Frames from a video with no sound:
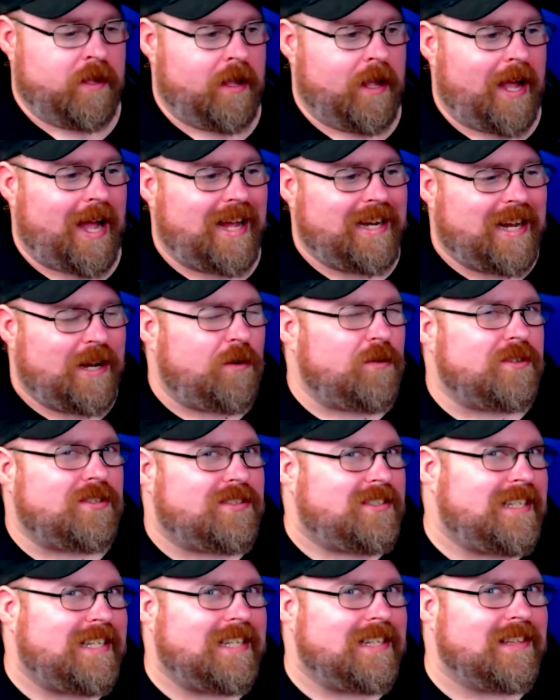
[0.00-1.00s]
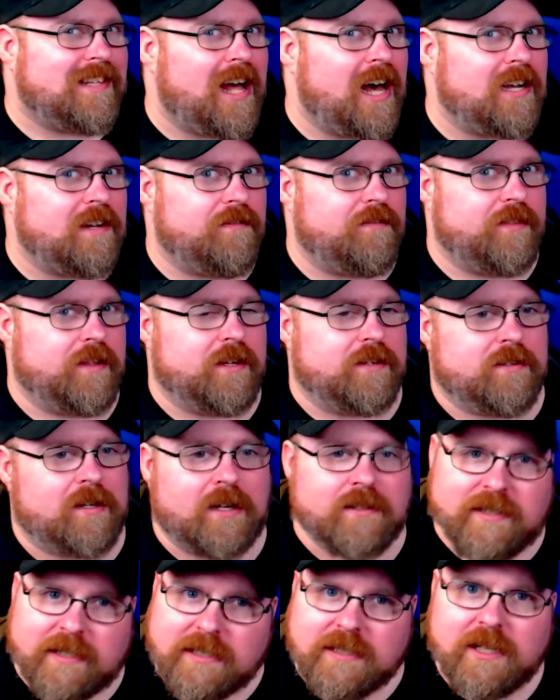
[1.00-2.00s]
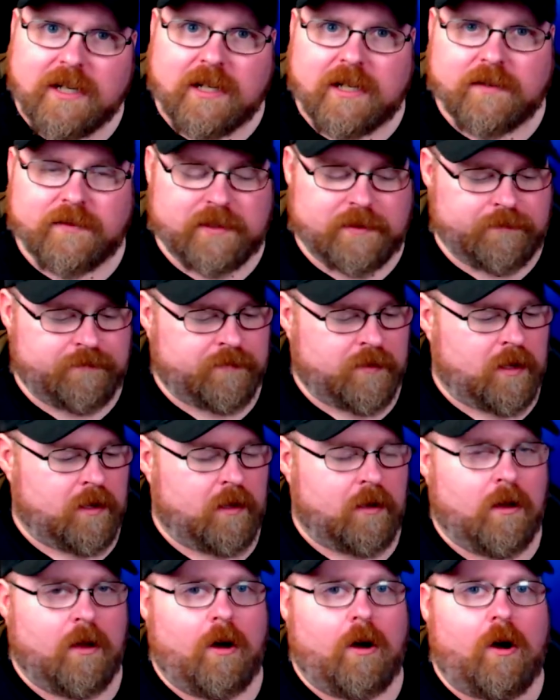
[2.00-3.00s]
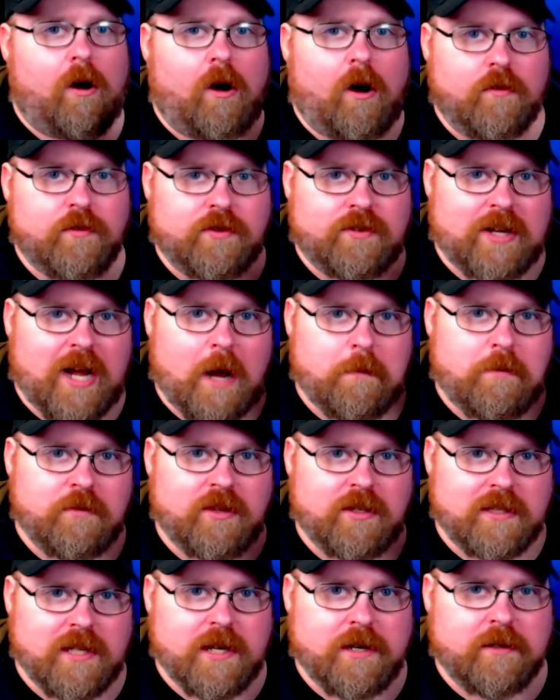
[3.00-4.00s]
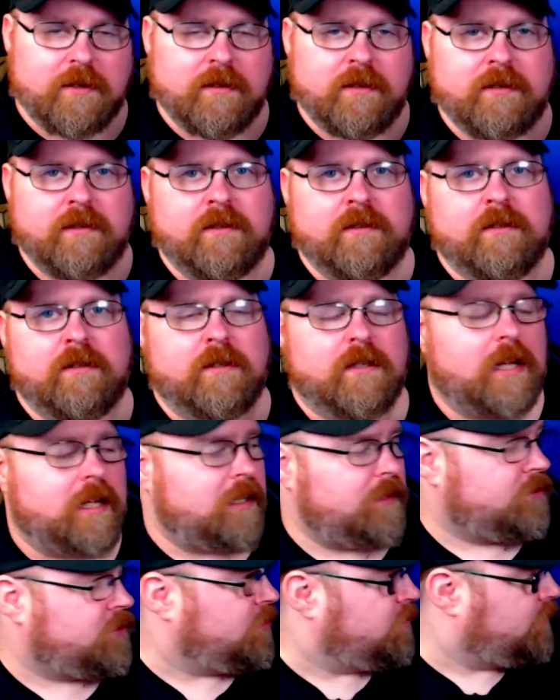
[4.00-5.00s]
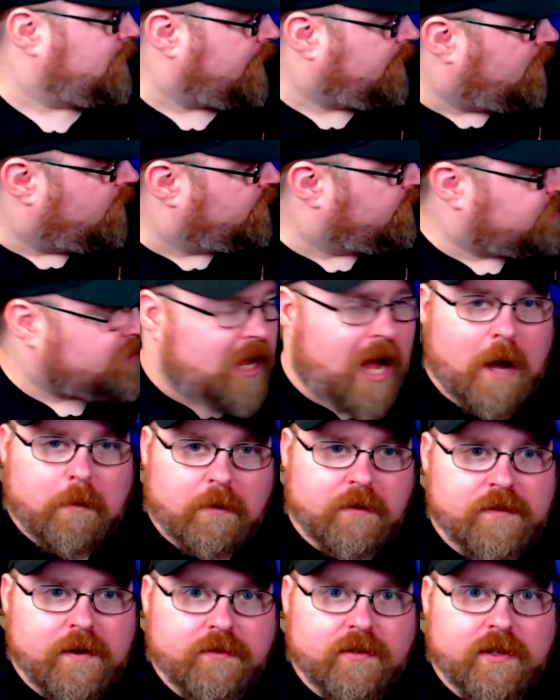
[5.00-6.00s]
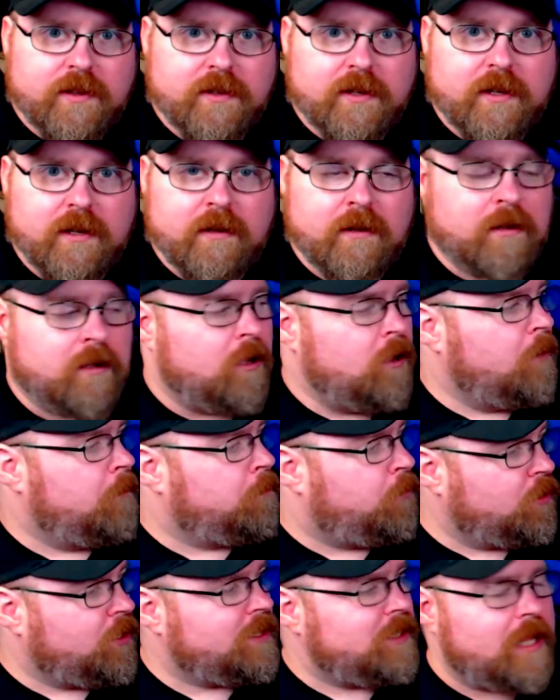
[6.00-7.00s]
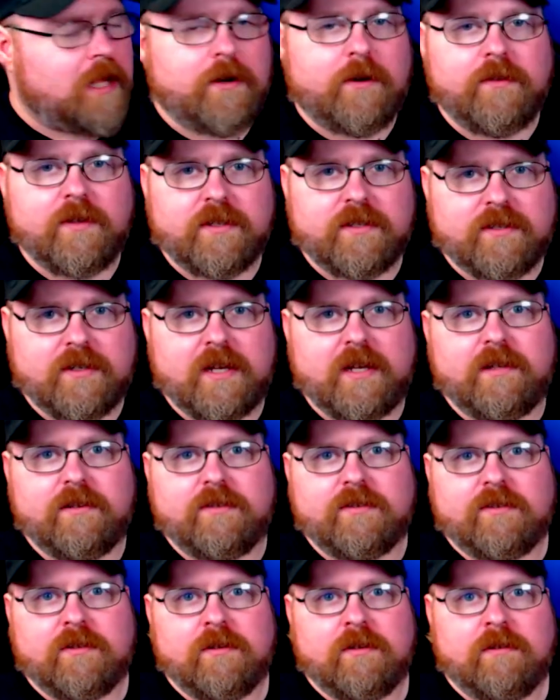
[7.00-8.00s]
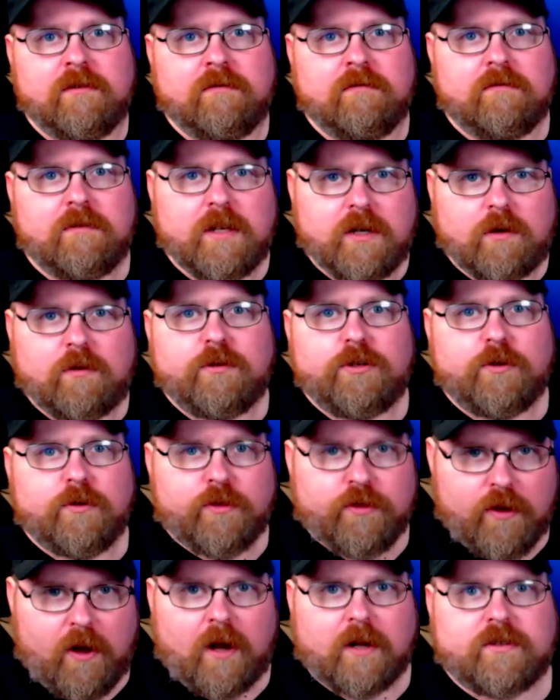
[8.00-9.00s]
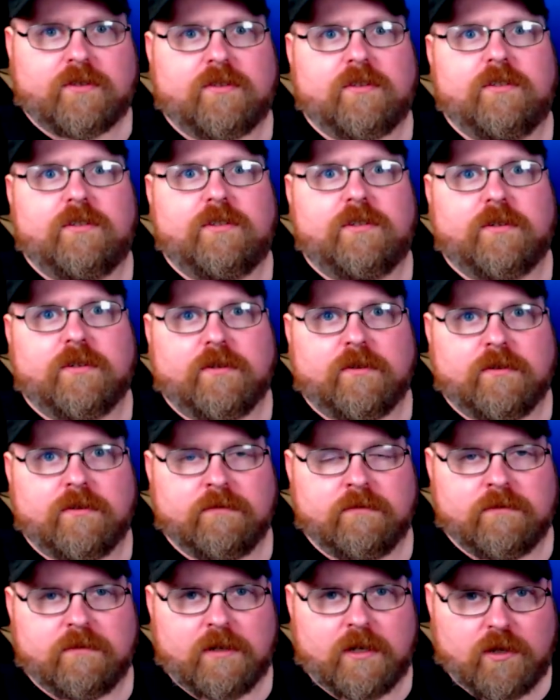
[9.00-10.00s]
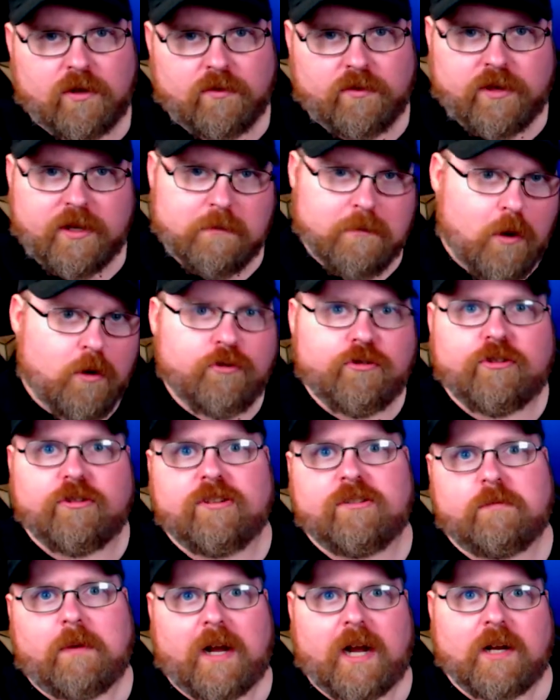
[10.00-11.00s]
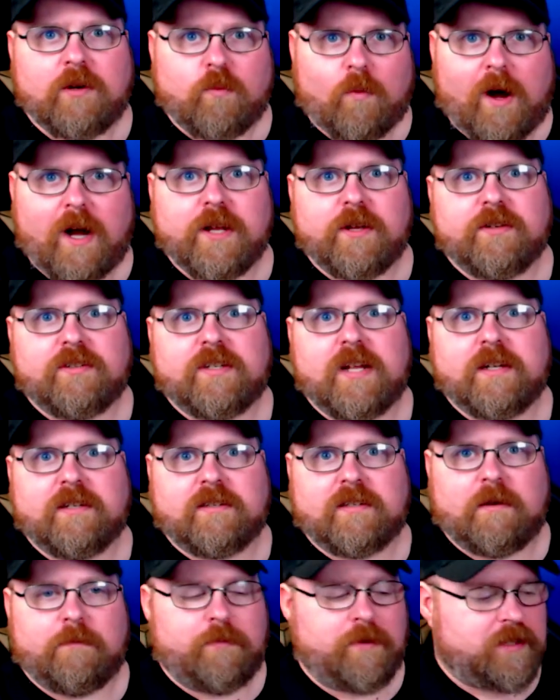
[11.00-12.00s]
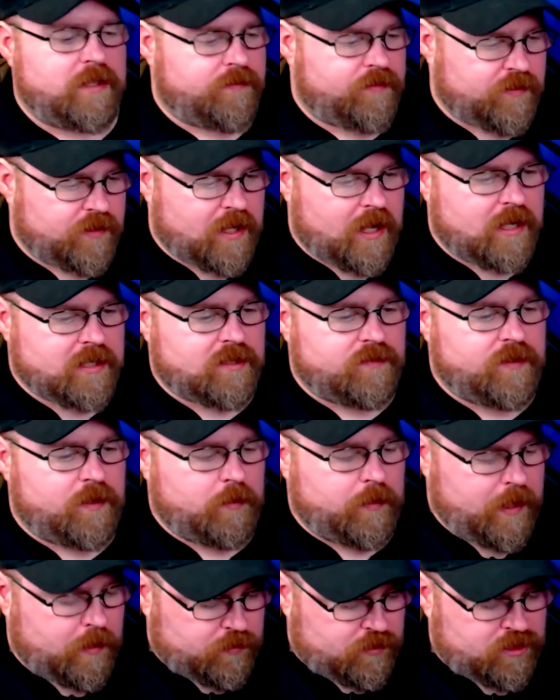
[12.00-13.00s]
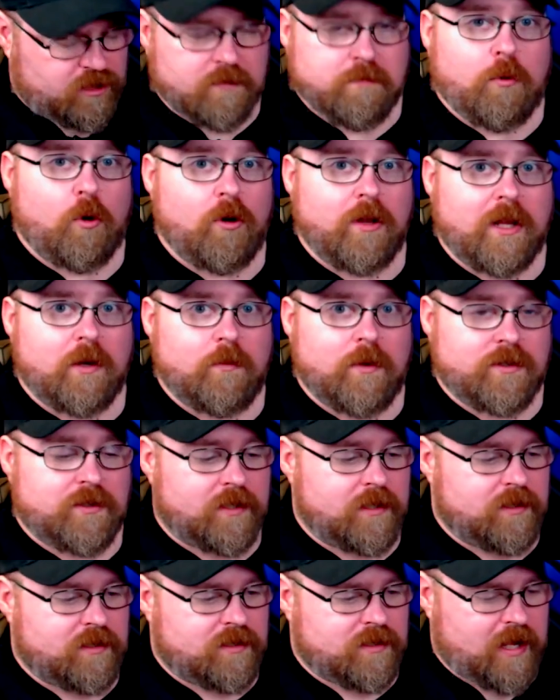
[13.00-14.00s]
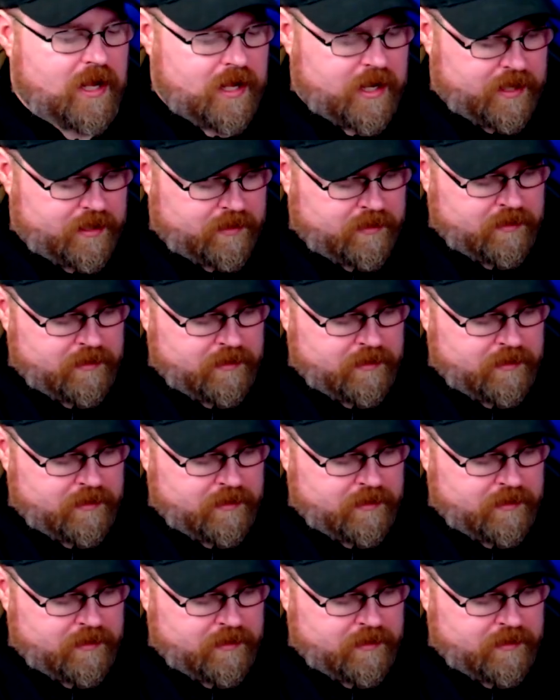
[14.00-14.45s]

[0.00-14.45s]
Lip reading: And I don't see a lot of this. I see a little of it. On the top of the letter, so like on the top of everything, put a letter that says, you know, your thoughts and your, you know, the emotions behind why you sent something, the philosophy, without spoiling what's inside.